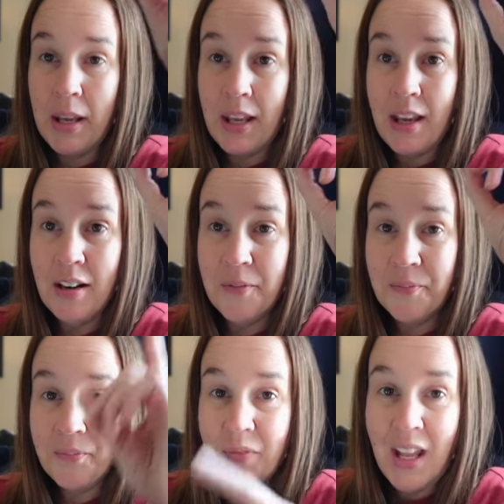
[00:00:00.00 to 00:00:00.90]
here.
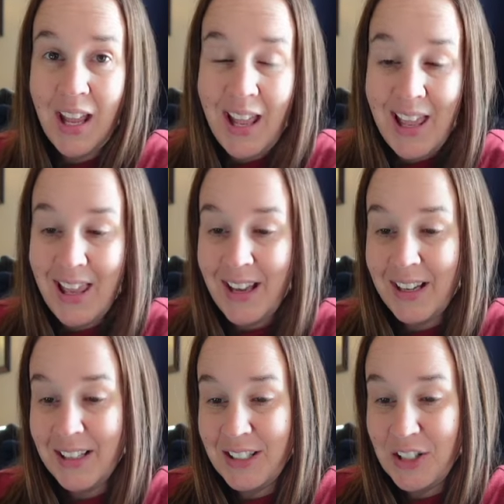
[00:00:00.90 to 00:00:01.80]

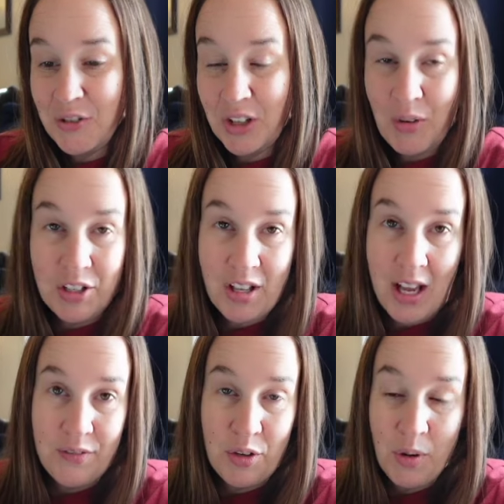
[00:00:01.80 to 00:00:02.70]
And you can watch
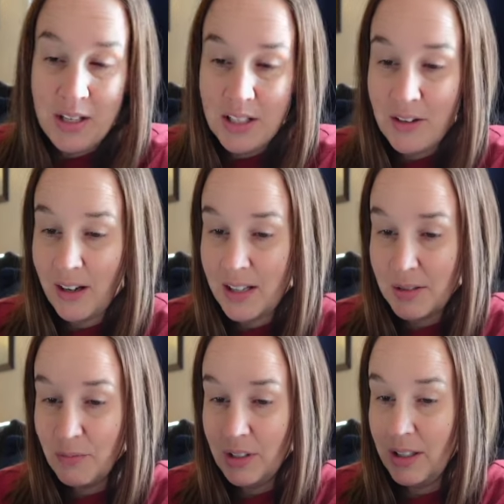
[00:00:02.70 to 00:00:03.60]
that if you want to. I got
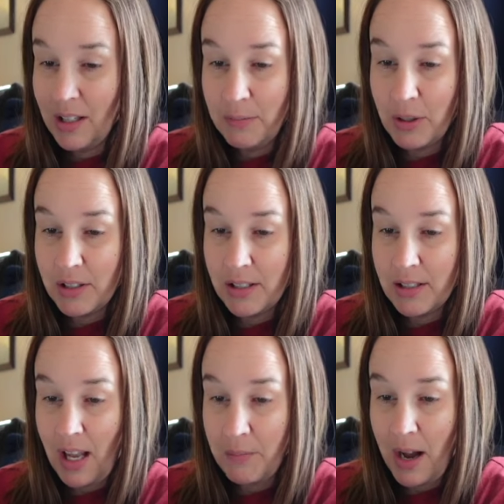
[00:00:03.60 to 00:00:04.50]
some really good purses
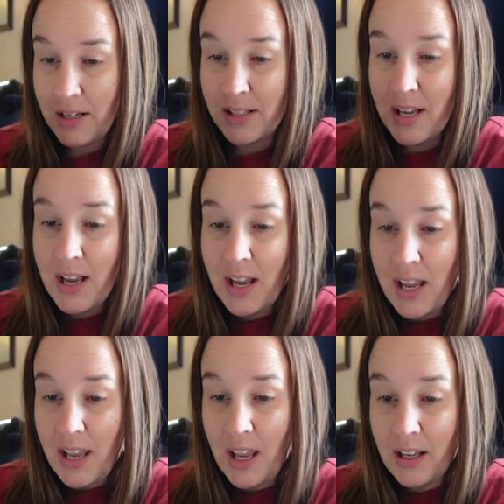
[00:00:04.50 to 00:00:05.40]
in that box.
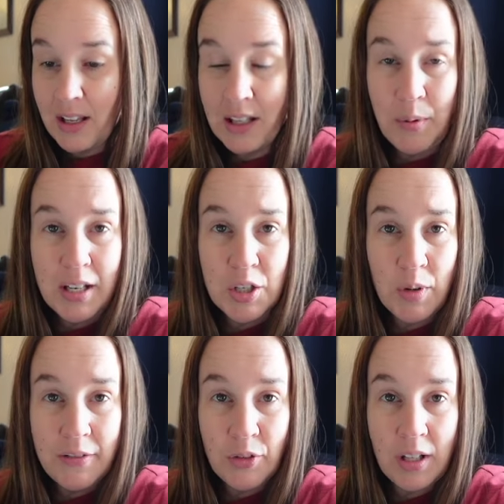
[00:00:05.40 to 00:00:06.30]
And I think we did
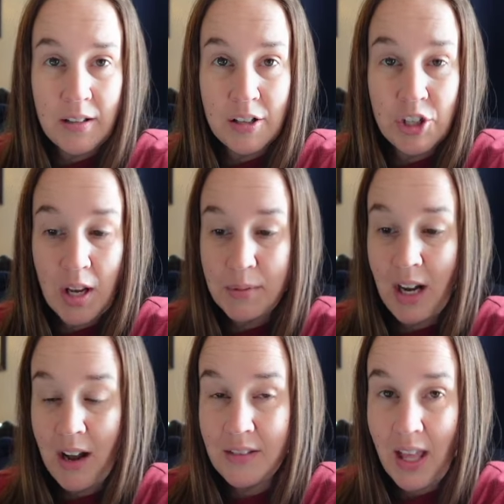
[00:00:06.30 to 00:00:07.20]
$24 shipped
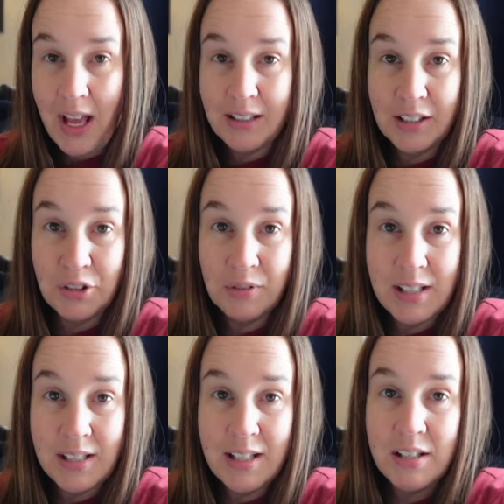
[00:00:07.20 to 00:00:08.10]
on that little
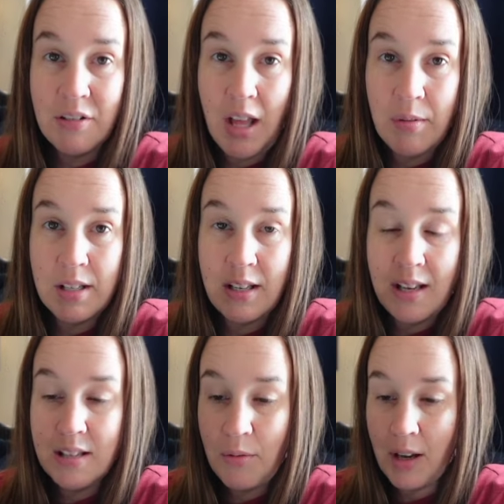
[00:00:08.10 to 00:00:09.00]
wristlet. So that was a
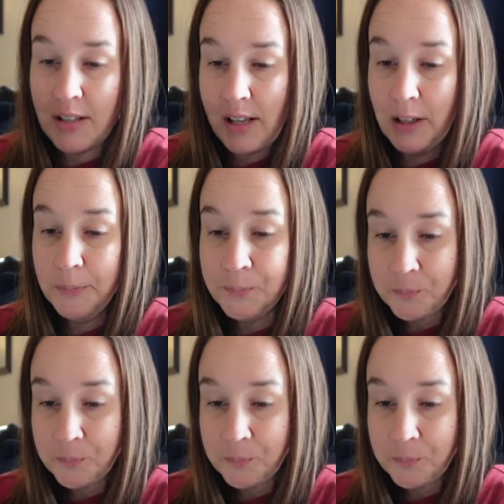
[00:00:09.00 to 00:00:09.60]
nice quick sale.